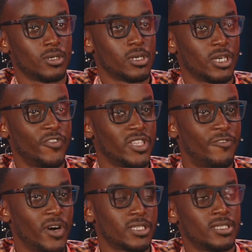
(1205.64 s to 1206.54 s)
given the
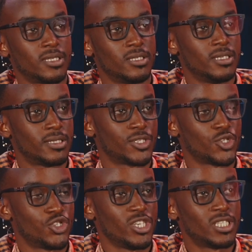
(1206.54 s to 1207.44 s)
fact that these are
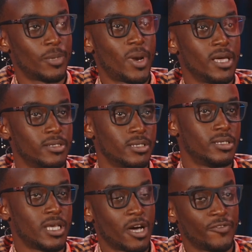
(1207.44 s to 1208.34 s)
social enterprises,
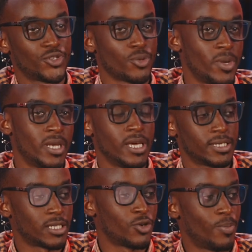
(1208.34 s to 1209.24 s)
they have so many
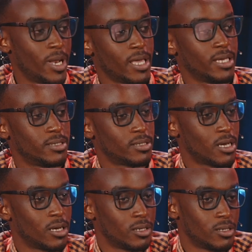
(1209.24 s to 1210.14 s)
external players,
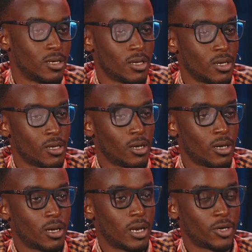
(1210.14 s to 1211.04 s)

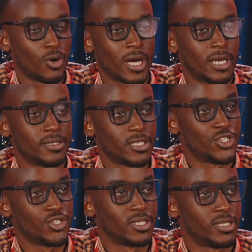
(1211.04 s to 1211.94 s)
like
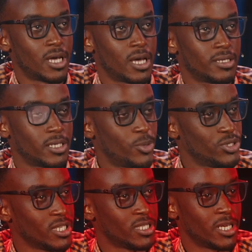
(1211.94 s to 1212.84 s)
organizations that are
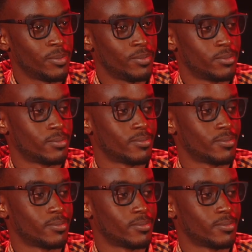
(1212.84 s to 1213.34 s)
supporting them.